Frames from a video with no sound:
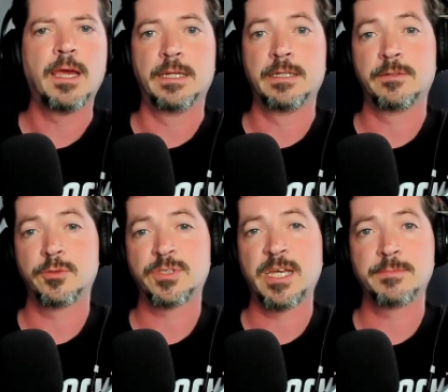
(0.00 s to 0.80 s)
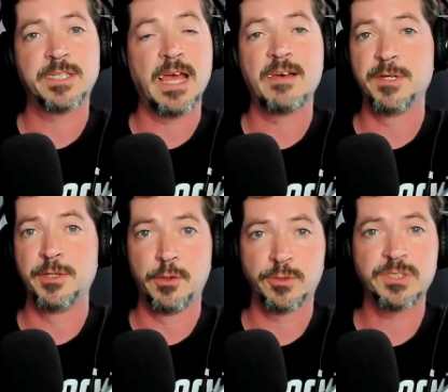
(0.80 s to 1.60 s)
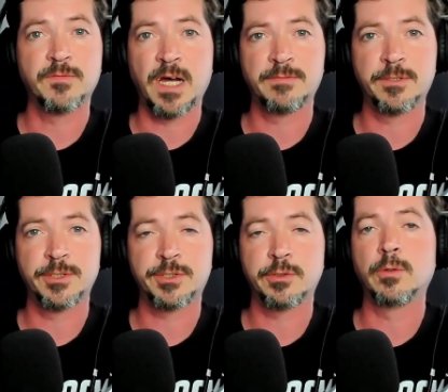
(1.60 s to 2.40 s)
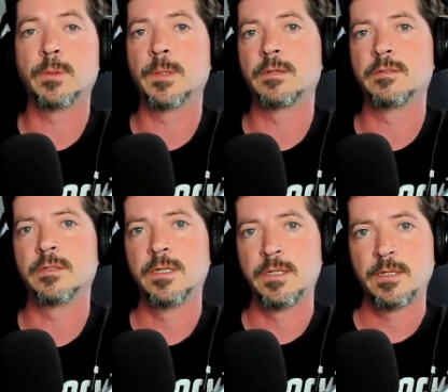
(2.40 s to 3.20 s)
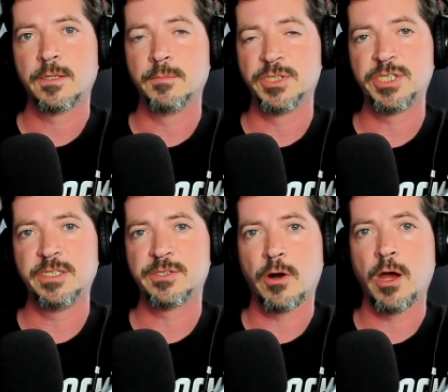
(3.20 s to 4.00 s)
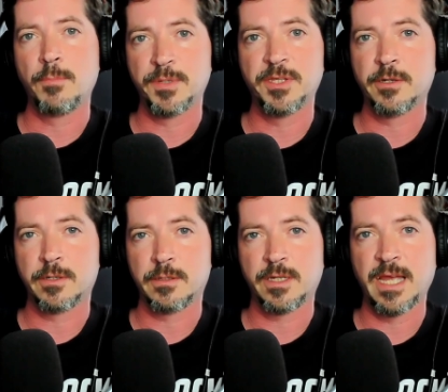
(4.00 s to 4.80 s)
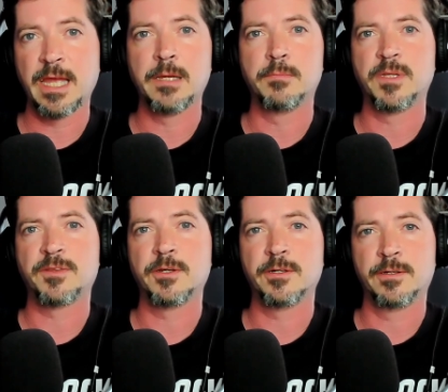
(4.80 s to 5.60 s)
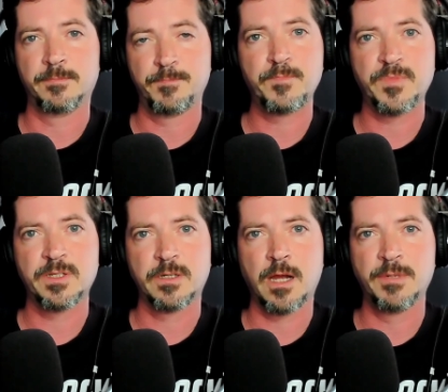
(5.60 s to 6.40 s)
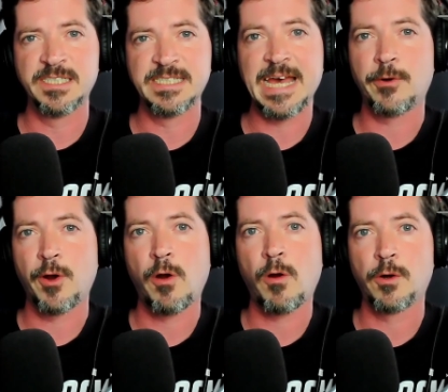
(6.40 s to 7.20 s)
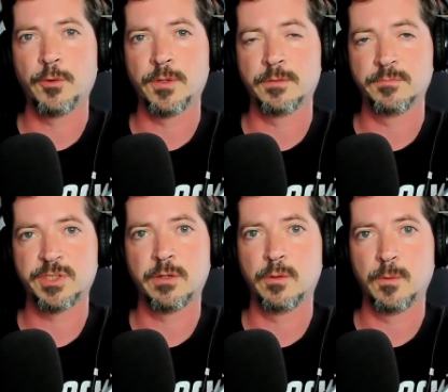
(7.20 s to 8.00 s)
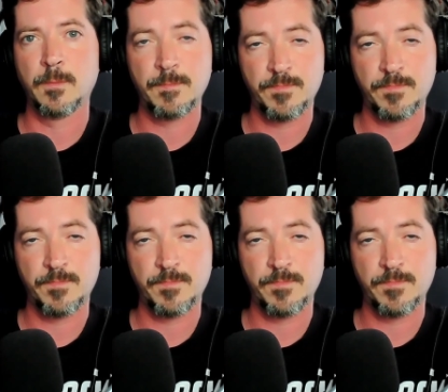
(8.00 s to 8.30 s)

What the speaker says: and in those camps there have been no survivors. So the machines are up in their game, that they're coming down hard on them. So